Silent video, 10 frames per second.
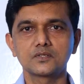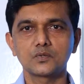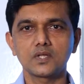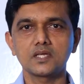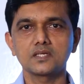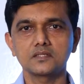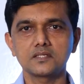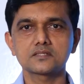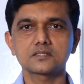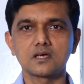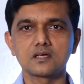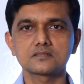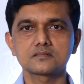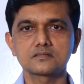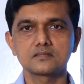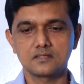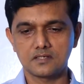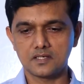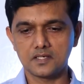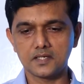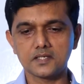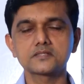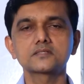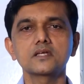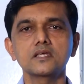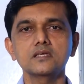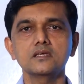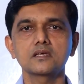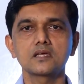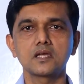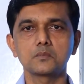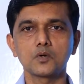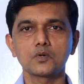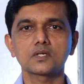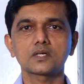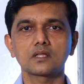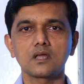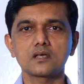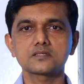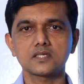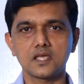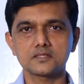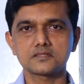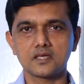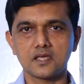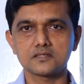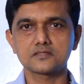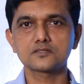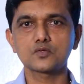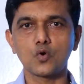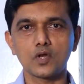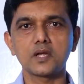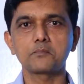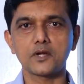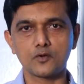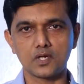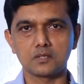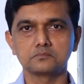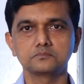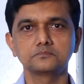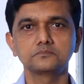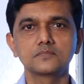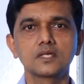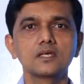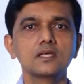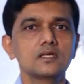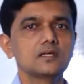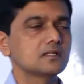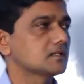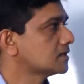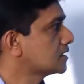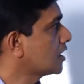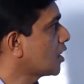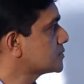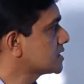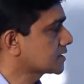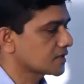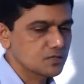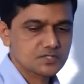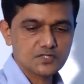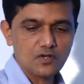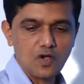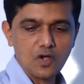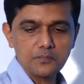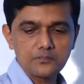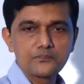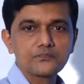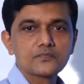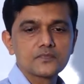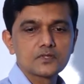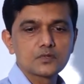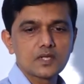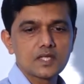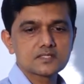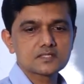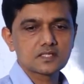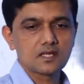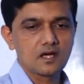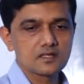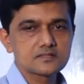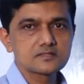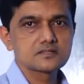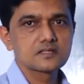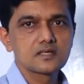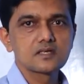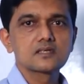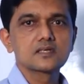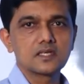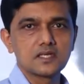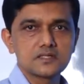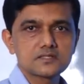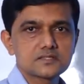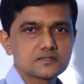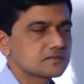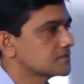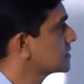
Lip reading: Today in this class, let us study about class 8 science, coal and petroleum. The objectives of today's class is,